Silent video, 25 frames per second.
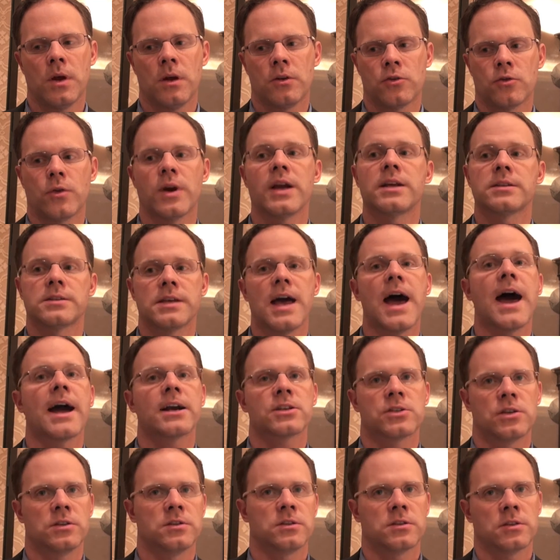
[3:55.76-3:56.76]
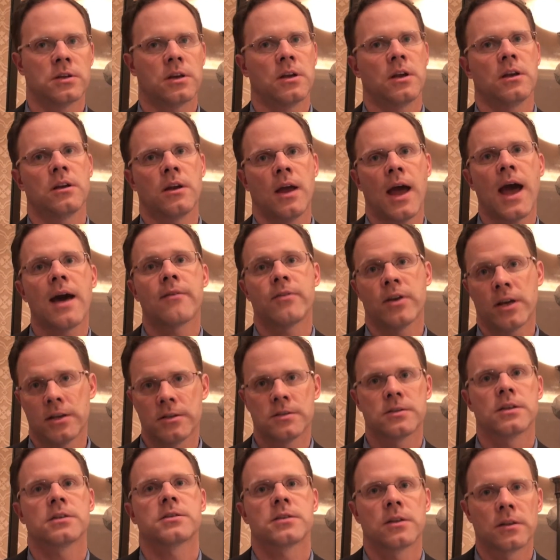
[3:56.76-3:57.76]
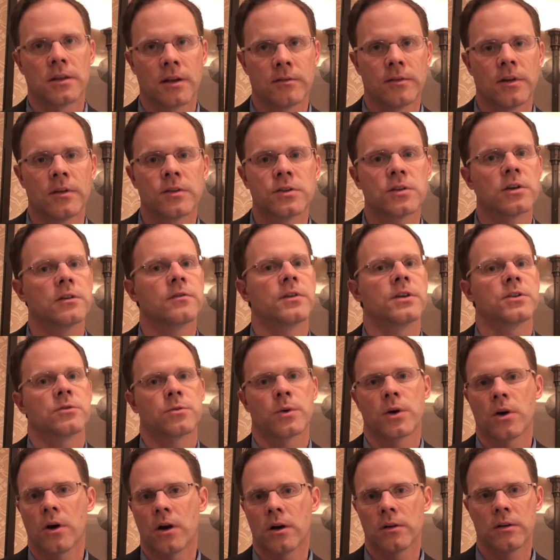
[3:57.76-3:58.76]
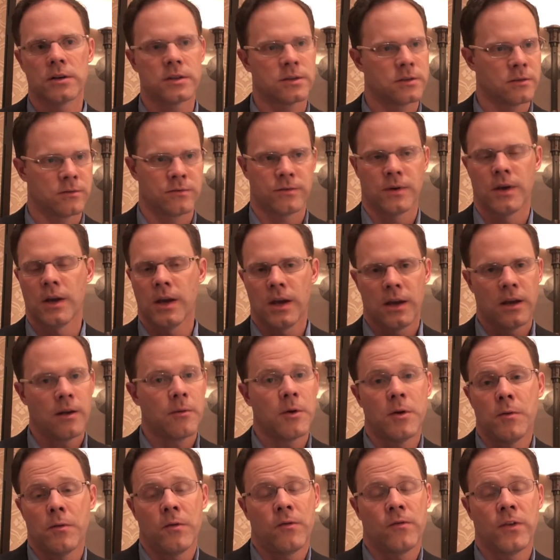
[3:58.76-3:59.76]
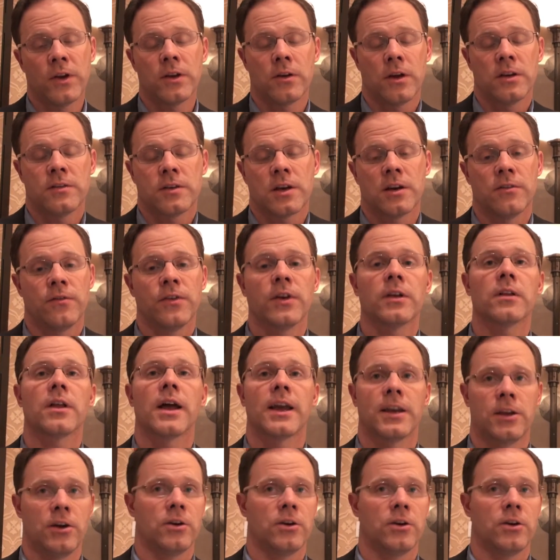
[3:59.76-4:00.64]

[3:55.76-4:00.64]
transactions can have a consistent level of service regardless of, it's going to feel like